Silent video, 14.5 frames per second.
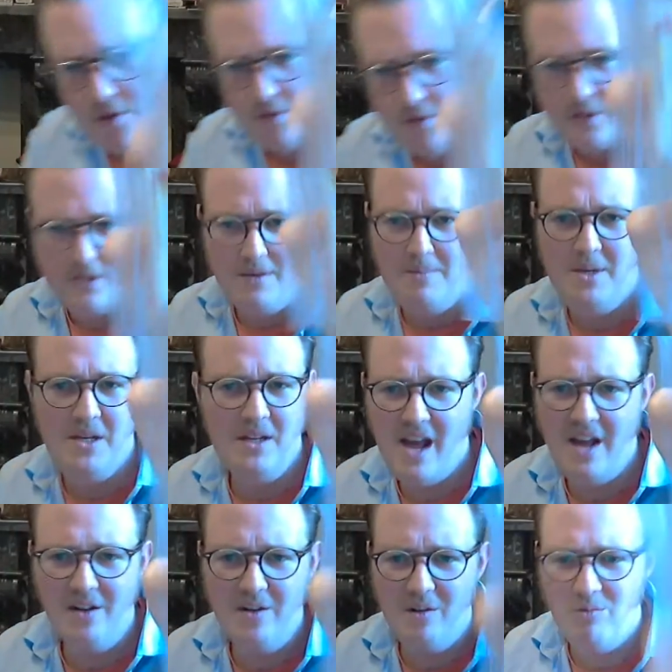those. I mean,
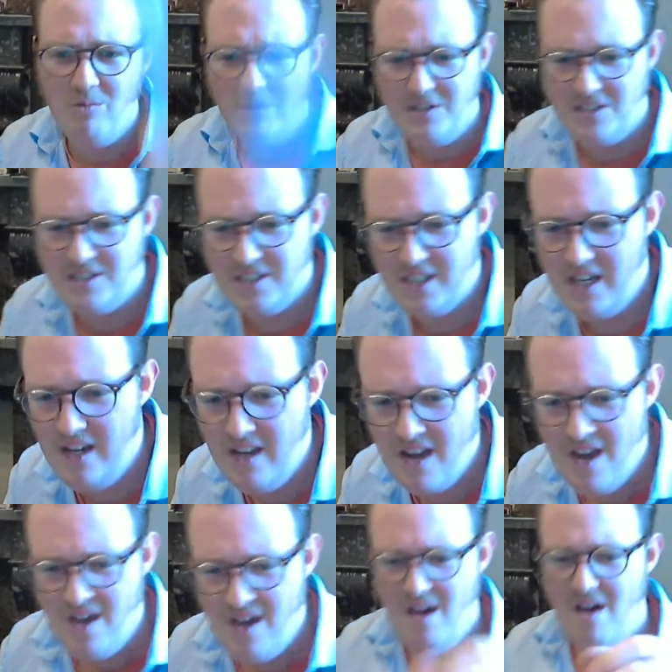I don't know what to say
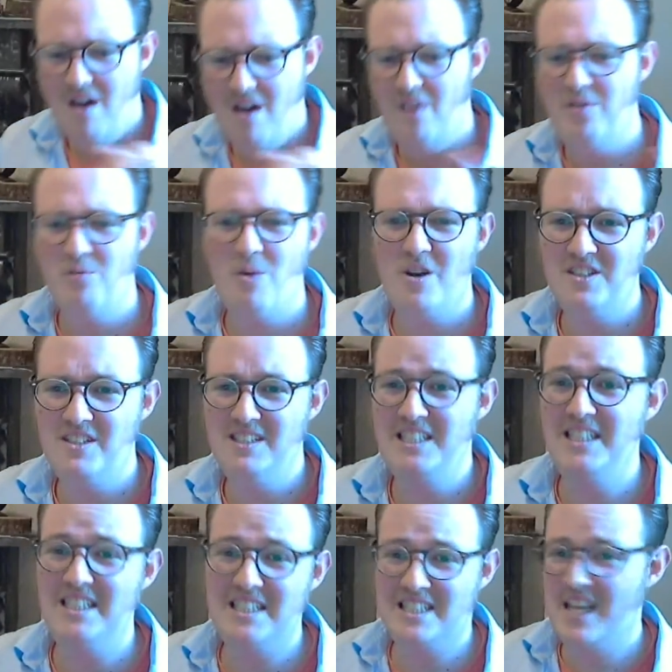otherwise than
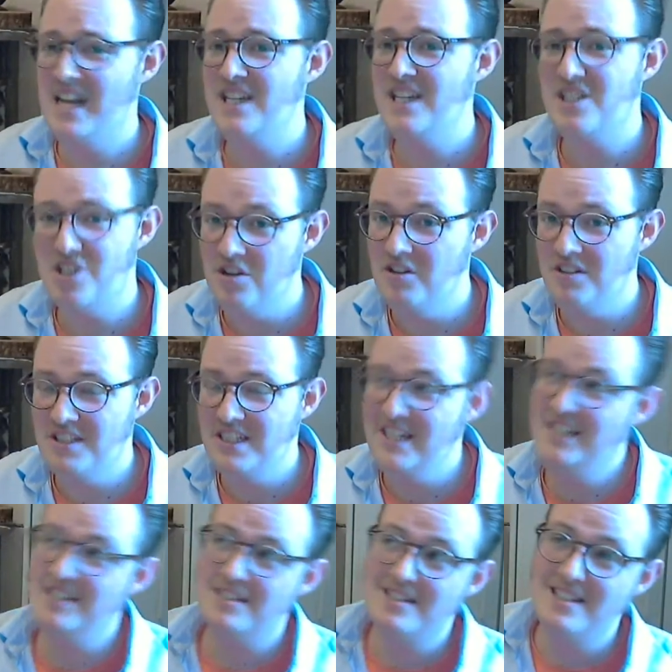it tastes good,
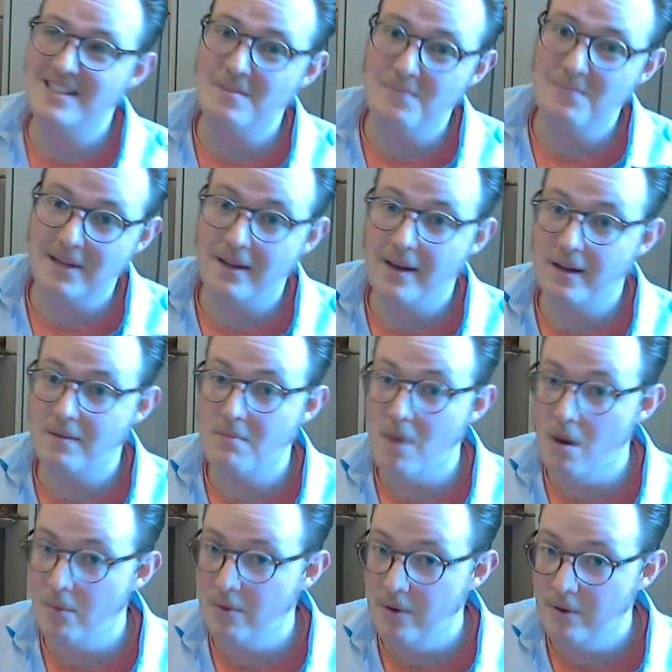tastes a little bit like
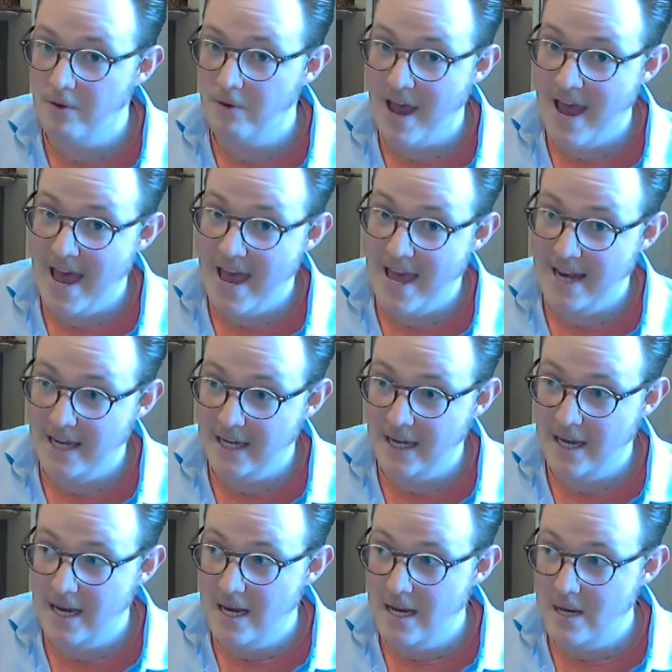Marlboro Red
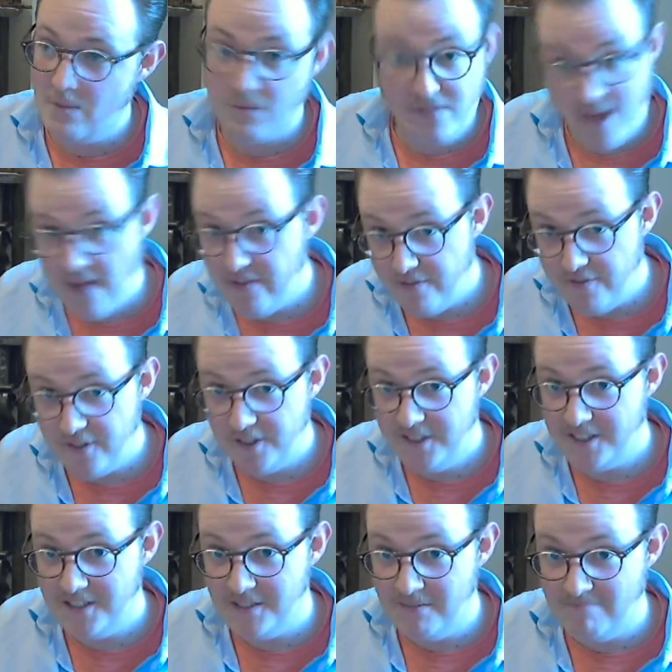without the
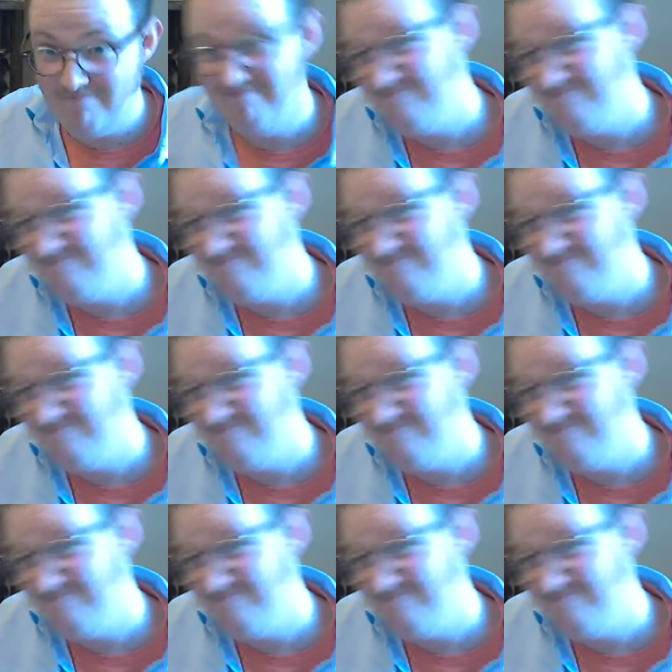filter.